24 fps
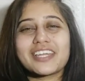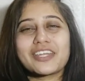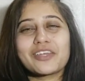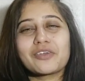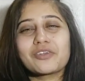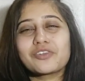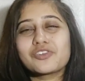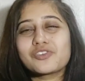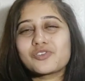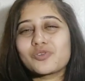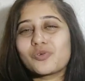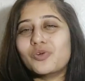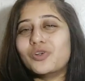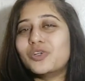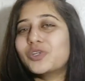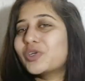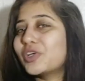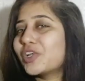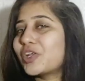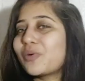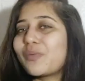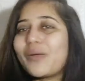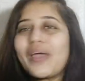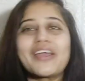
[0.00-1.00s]
and I told
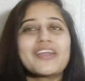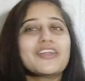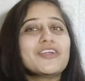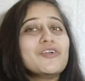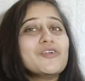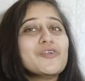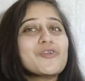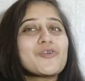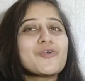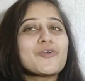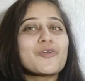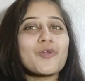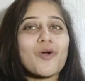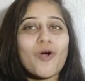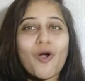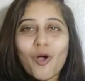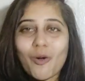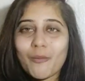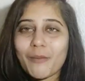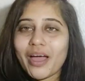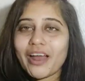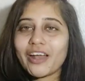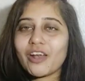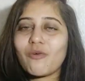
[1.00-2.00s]
you in a very
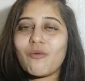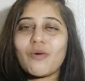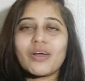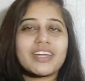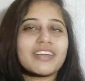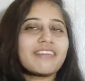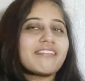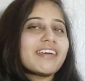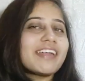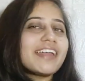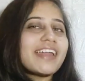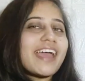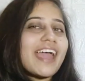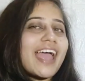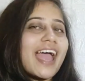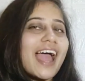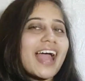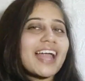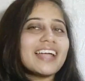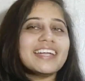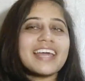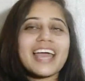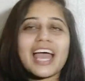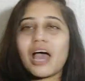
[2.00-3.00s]
raw manner whatever
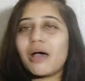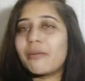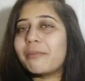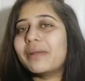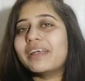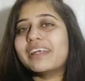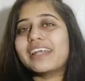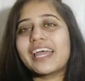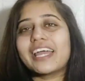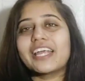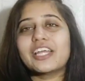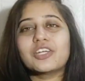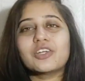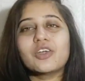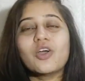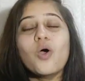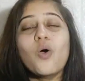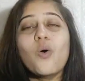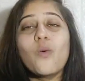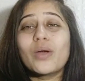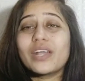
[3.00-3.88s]
happened, I